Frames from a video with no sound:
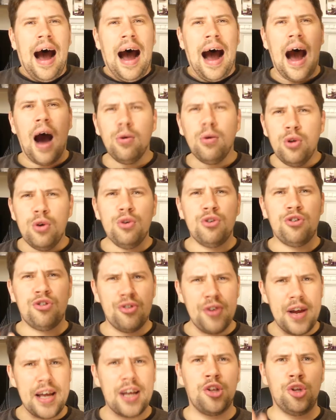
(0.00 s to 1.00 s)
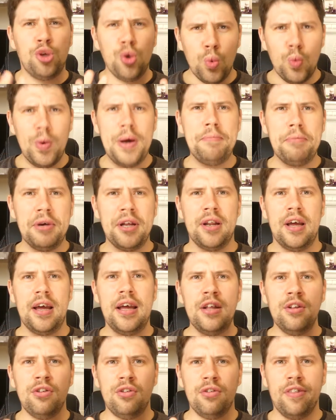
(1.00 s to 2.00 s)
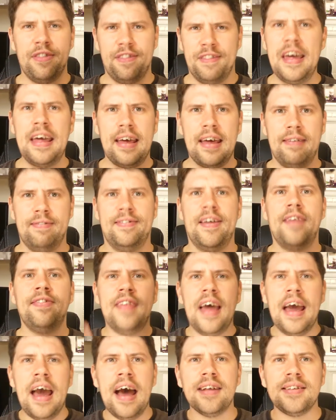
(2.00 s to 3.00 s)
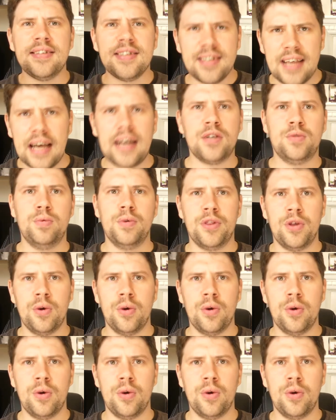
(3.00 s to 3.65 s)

How do you trick 2 women into thinking that they had sex with